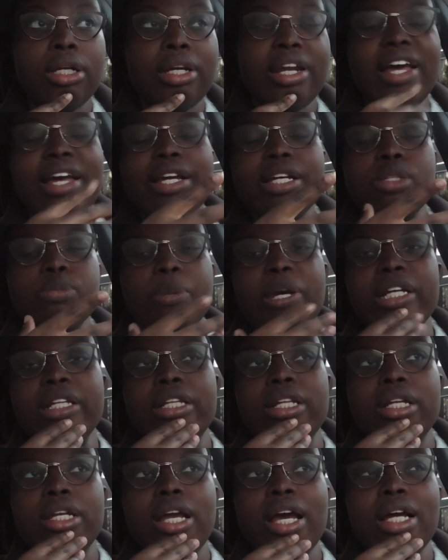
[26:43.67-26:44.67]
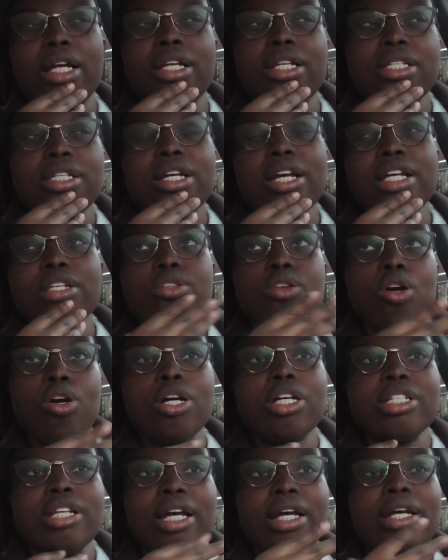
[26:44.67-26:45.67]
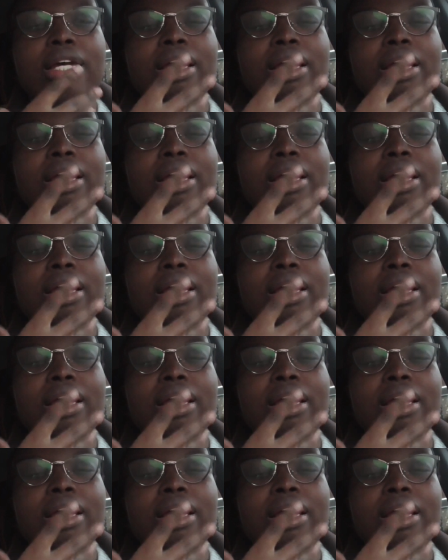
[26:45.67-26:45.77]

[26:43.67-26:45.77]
not expected I, it took as long as i